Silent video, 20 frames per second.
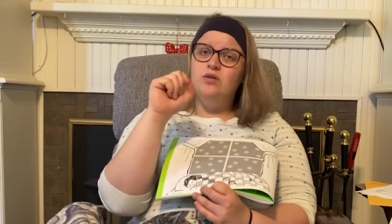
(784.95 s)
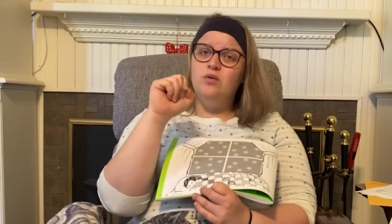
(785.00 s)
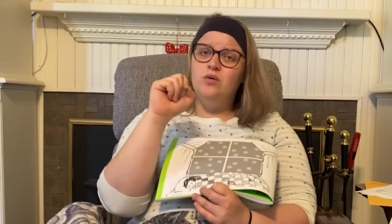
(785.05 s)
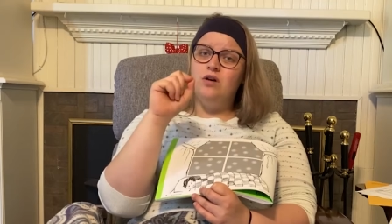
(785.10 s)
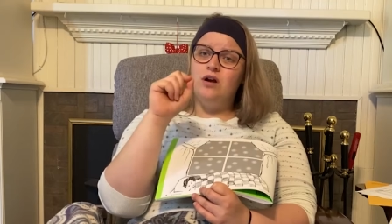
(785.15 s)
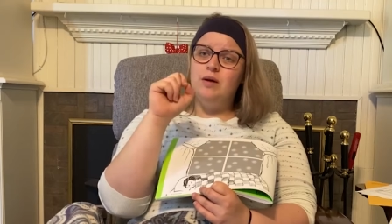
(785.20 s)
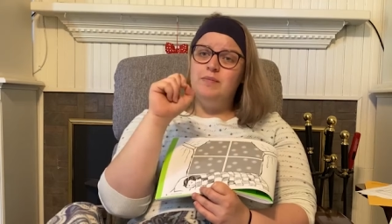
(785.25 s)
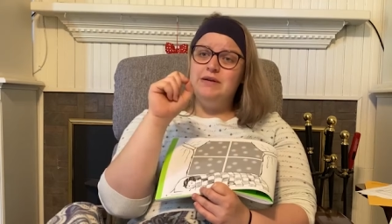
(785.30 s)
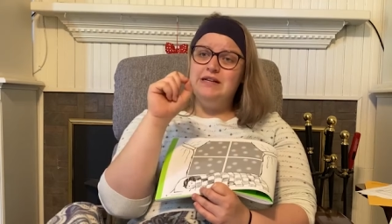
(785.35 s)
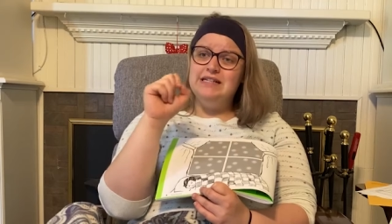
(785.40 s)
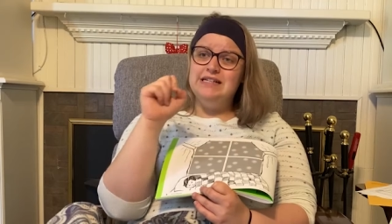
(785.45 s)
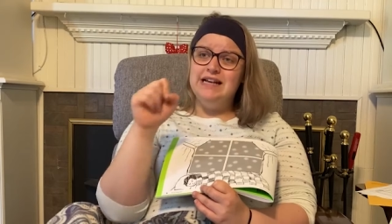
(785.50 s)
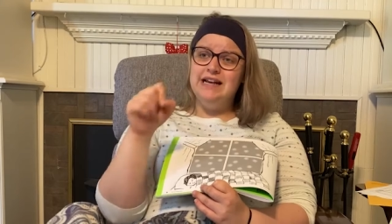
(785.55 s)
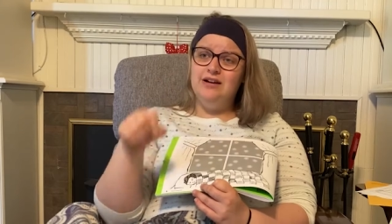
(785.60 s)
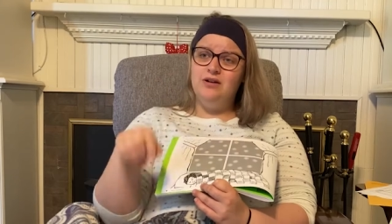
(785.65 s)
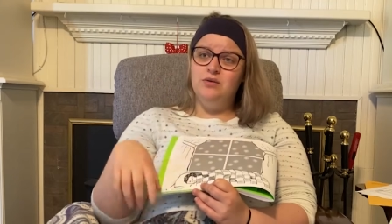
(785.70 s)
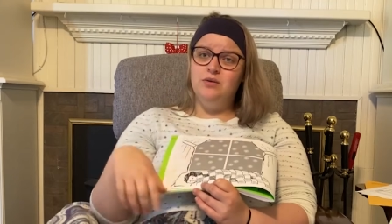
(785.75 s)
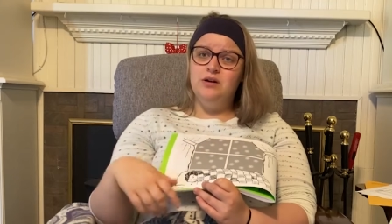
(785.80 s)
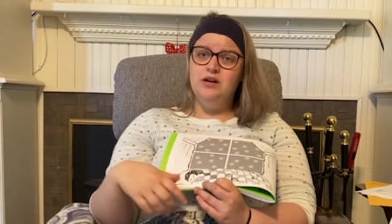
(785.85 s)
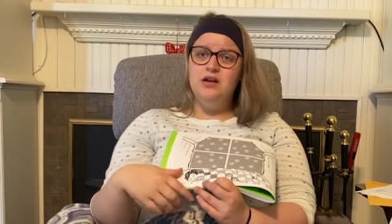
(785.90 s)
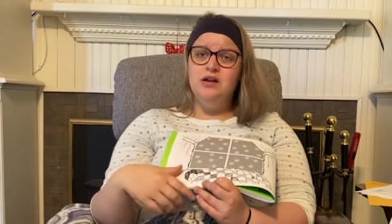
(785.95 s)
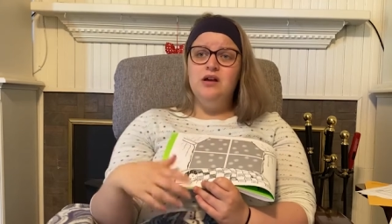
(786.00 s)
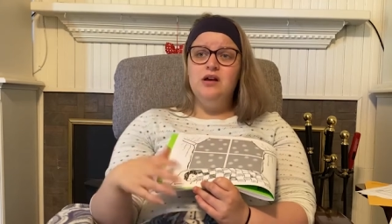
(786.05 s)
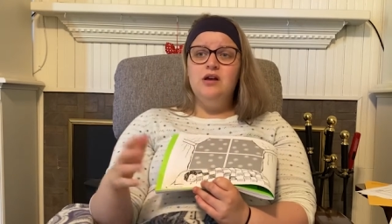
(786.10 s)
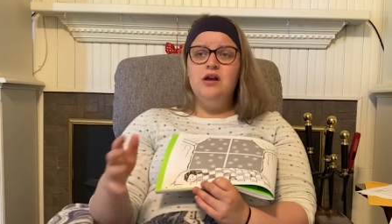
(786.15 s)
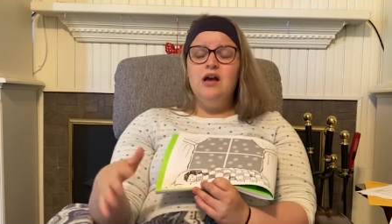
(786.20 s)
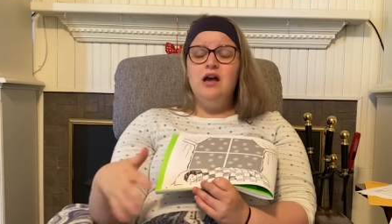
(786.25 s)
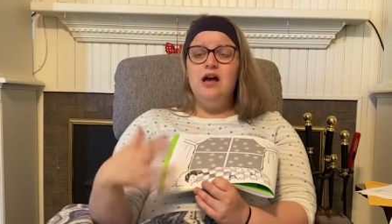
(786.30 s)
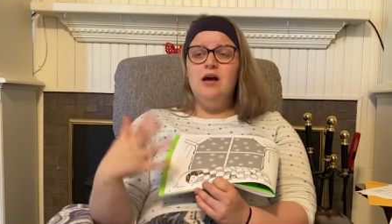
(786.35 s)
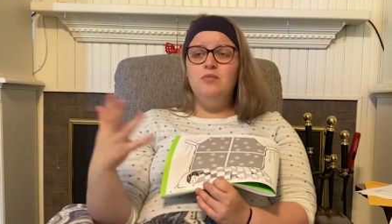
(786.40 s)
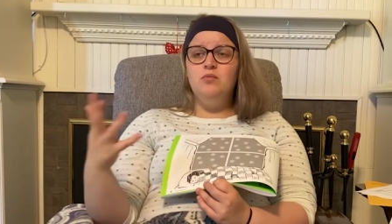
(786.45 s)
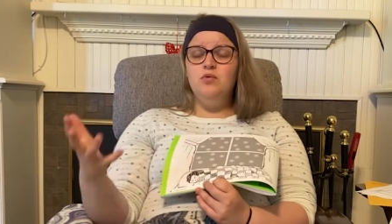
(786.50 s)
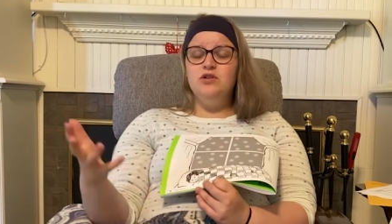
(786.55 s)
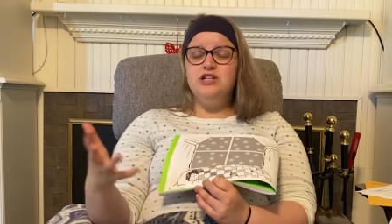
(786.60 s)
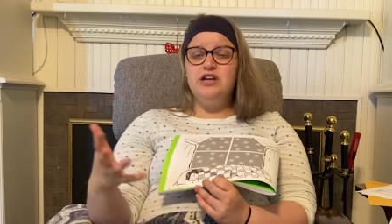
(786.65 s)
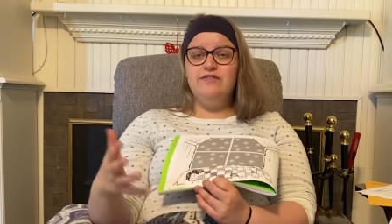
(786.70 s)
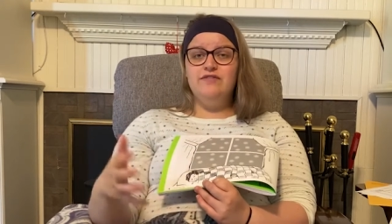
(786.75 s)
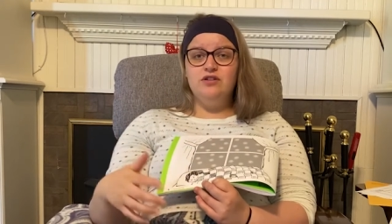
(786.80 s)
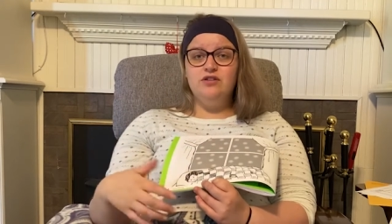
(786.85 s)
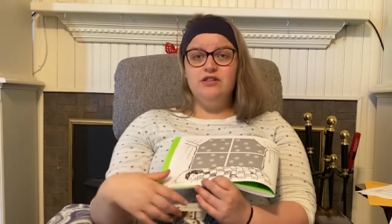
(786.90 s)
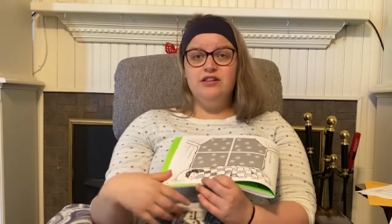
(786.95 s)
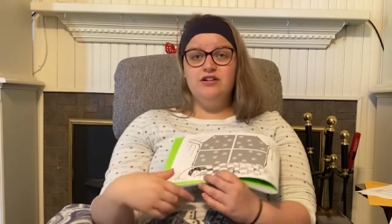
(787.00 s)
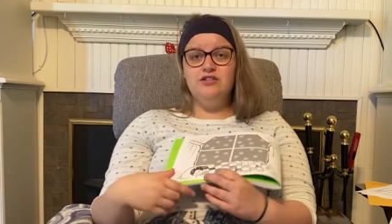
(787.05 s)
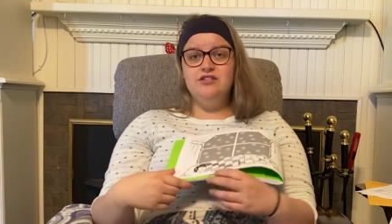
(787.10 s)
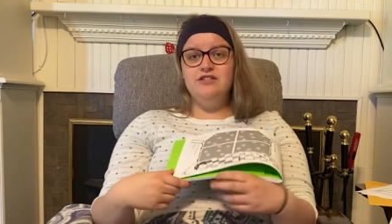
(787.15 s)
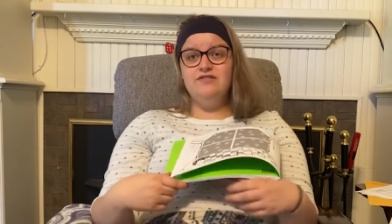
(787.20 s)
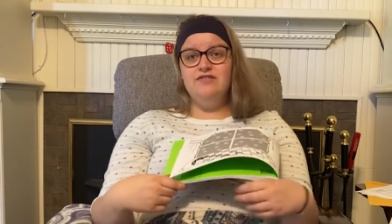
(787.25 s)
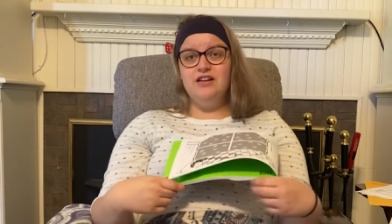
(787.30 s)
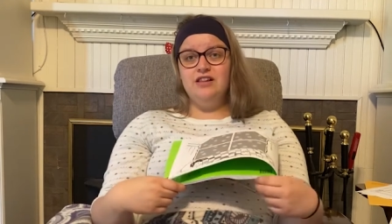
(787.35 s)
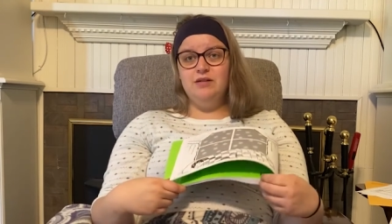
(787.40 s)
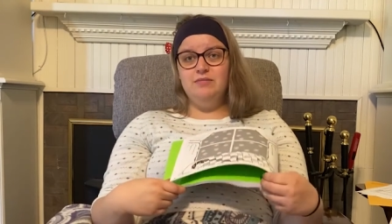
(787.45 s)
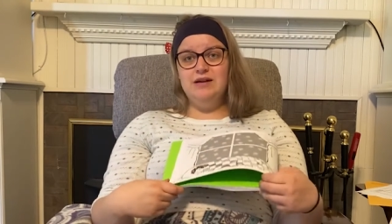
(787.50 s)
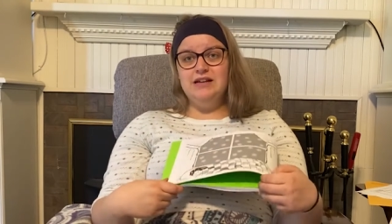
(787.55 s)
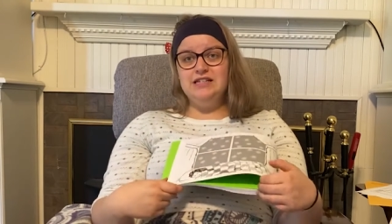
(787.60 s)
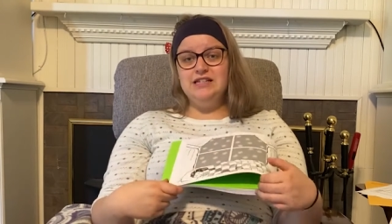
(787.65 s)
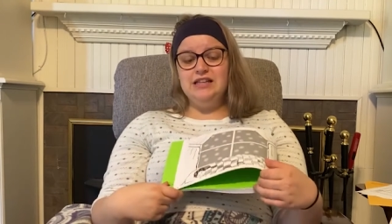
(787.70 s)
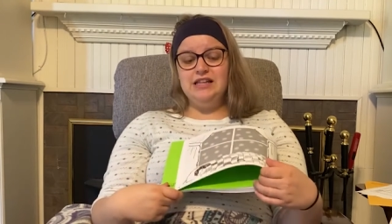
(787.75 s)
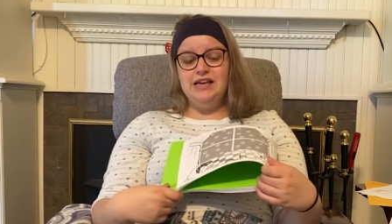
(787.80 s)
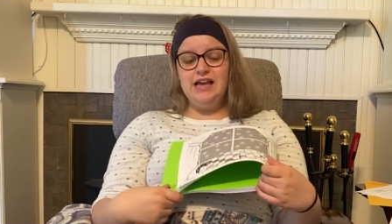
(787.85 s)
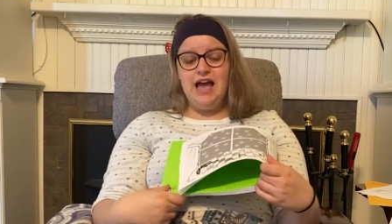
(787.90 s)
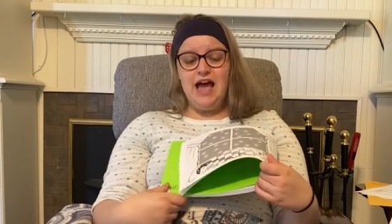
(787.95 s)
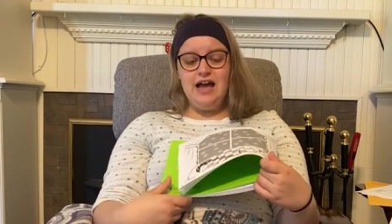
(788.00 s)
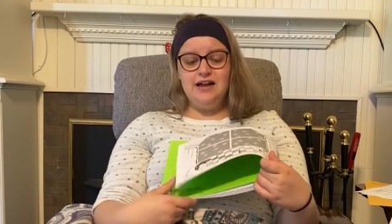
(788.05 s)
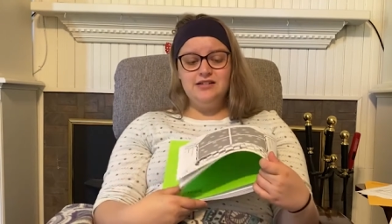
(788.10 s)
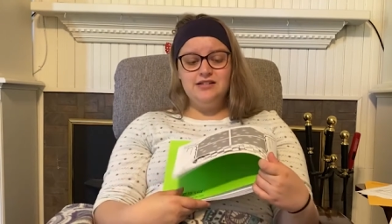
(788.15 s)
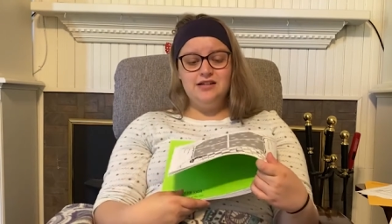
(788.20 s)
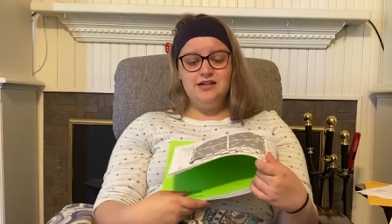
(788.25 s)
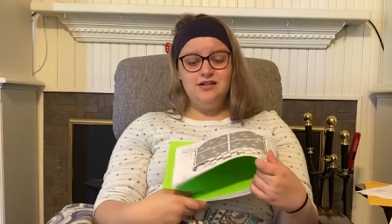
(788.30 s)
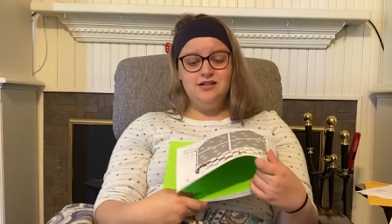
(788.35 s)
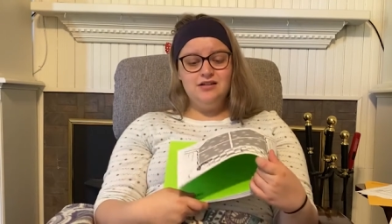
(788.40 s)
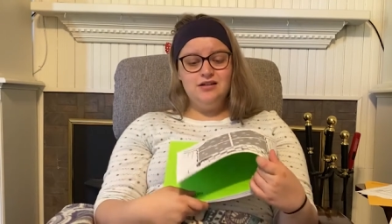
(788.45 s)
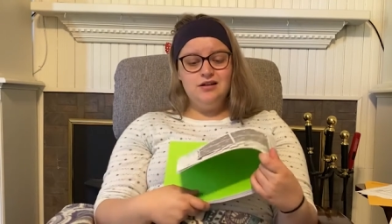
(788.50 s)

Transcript: or up and down, um, whichever they're developmentally at.